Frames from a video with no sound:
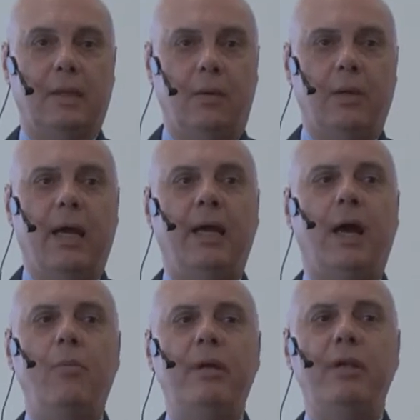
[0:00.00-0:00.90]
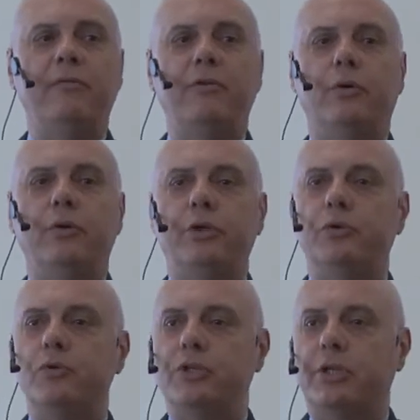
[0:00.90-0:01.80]
Okay, how many of you
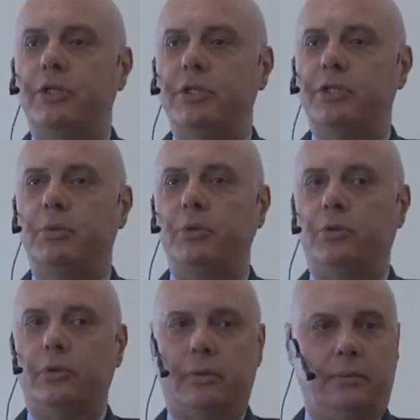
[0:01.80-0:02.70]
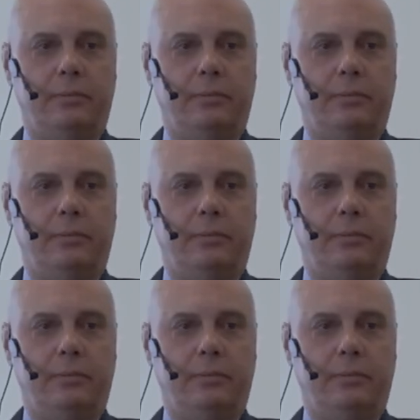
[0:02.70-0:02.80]
use a distributor?